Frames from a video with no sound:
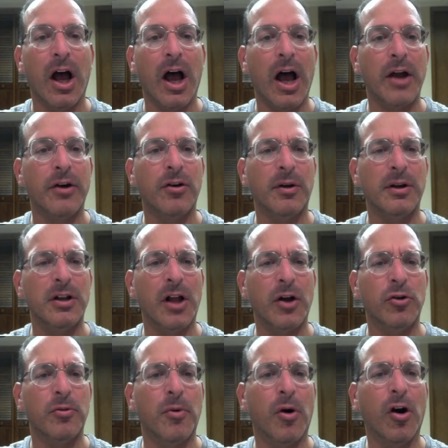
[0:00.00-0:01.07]
I don't know. Ilhan
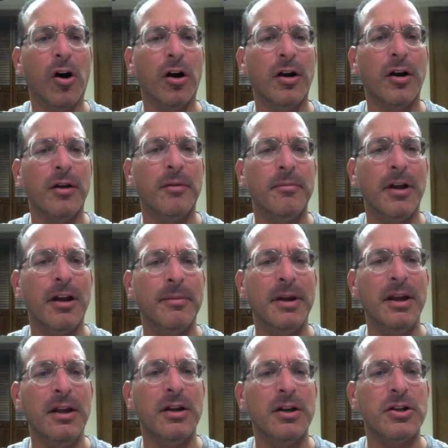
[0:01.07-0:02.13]
Omar,
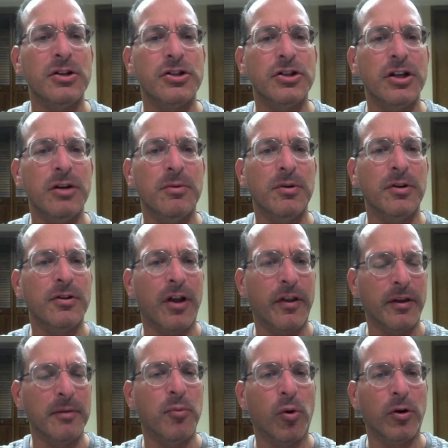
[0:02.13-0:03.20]
maybe. She was, I
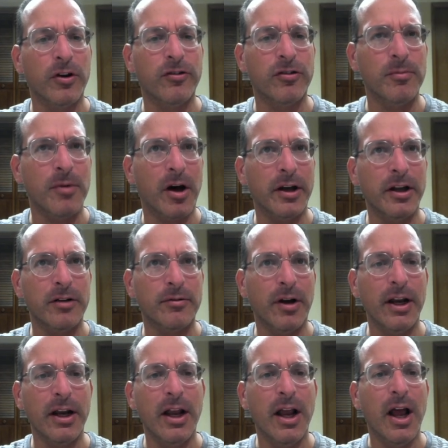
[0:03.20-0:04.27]
think, born in Somalia,
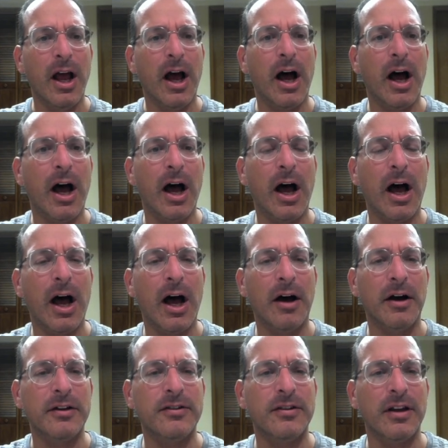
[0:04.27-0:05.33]
right? Uh,
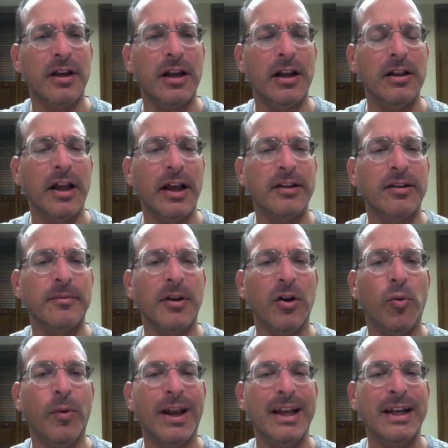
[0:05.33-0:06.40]
let's see. Like something
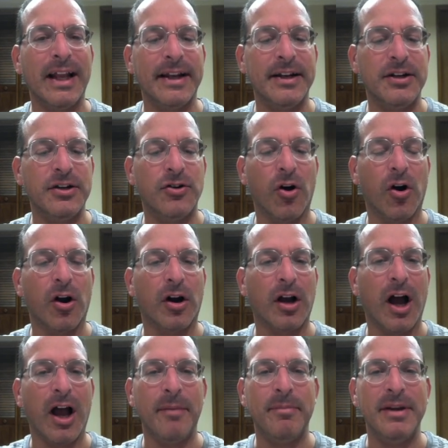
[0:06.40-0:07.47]
wicked and dark.
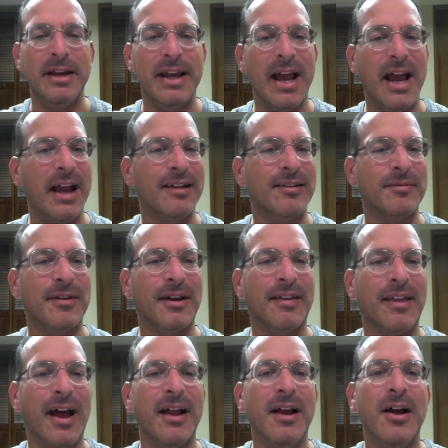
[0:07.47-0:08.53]
IPA, something like
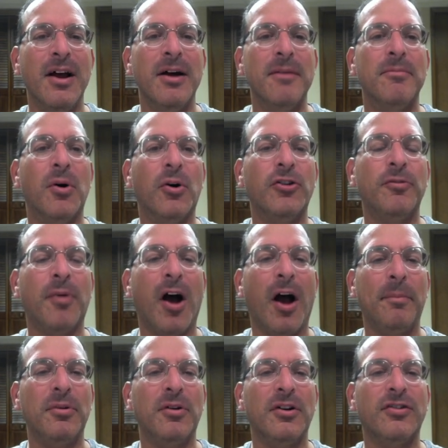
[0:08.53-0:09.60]
that. Most
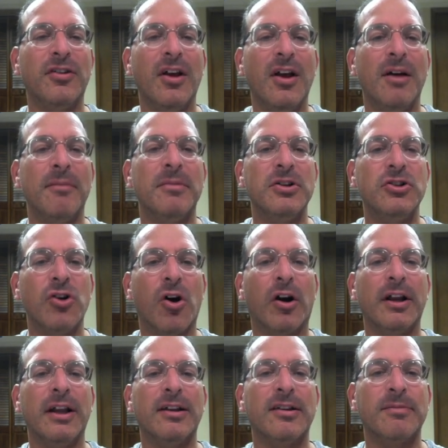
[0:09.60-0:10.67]
populous,
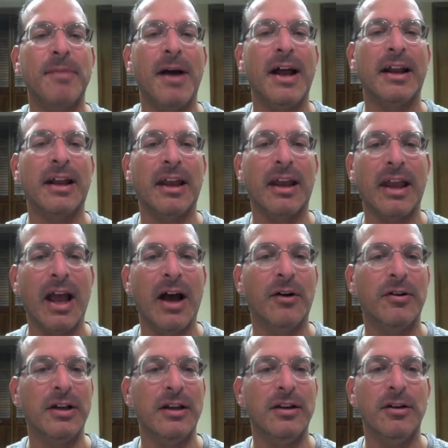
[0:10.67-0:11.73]
majority Hispanic
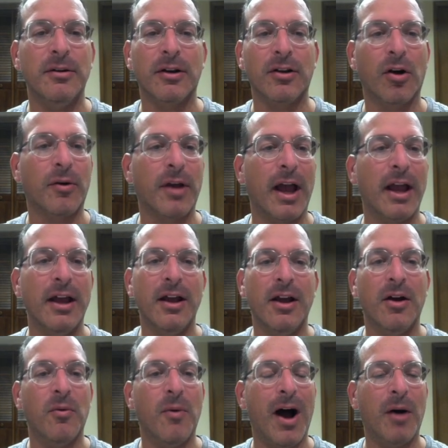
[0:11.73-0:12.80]
county in the U.S. Okay.
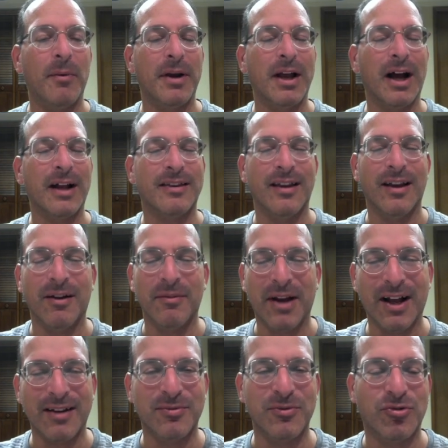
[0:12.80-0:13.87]
Wow, we got the we
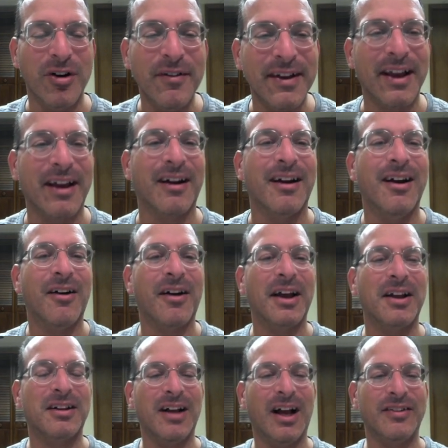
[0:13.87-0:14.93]
got some trivia here. Okay,
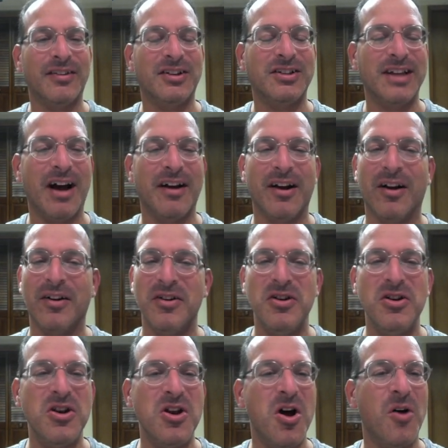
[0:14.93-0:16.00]
classic shout out.
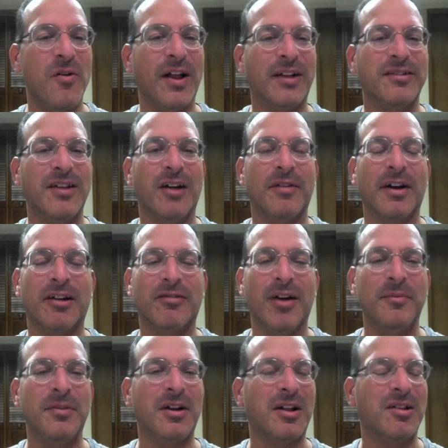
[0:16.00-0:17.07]
No, that's not right. Creme
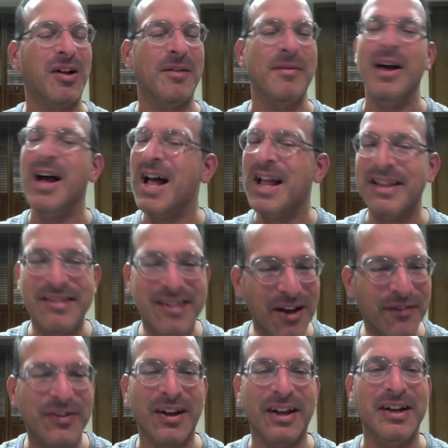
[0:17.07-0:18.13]
de la creme.
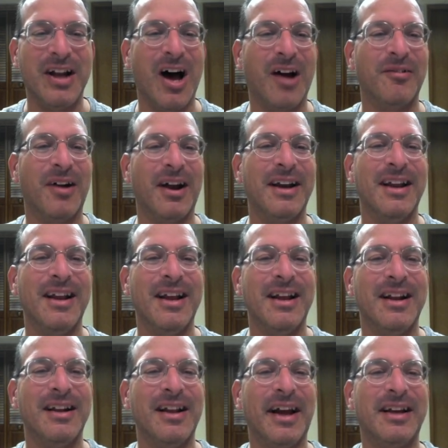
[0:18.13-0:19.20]
Definitely not right.
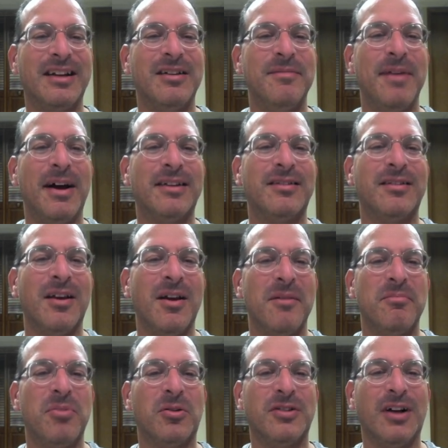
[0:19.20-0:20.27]
Like Tibet's
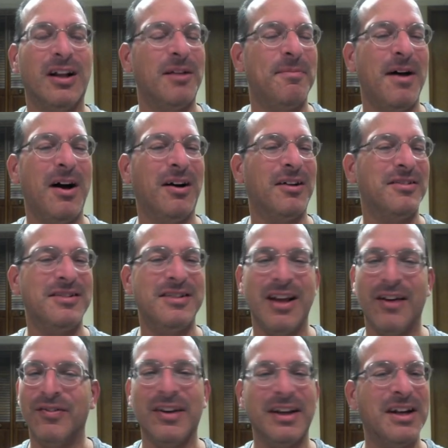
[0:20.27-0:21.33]
Potala Palace,
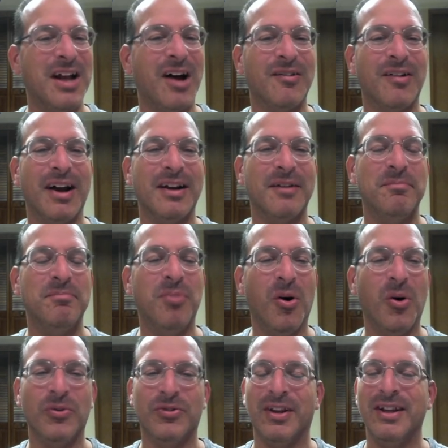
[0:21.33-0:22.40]
definitely not right.
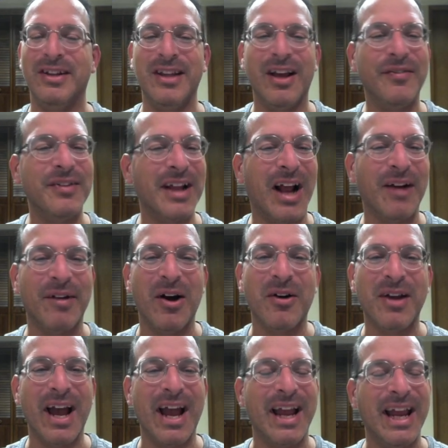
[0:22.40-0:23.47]
Bolt, definitely not right.
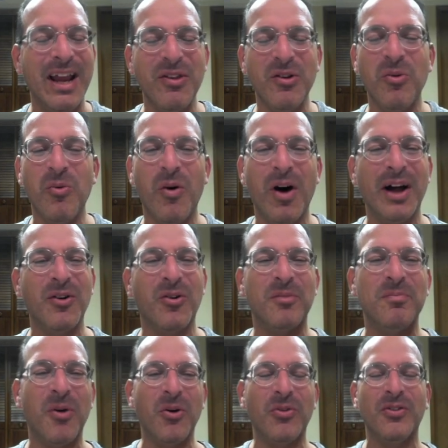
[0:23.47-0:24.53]
Okay, either one or
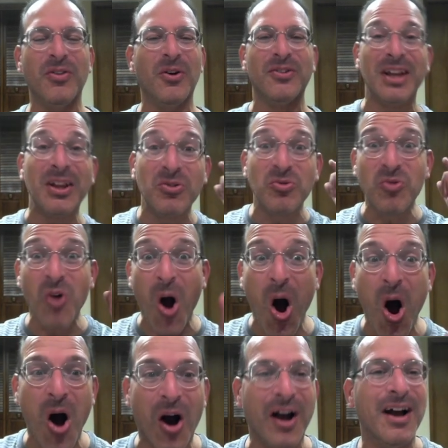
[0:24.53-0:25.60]
both of those is
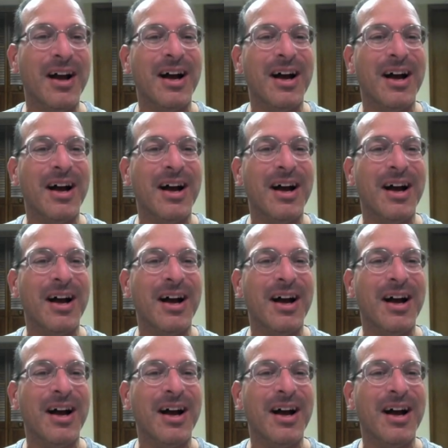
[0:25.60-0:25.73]
wrong.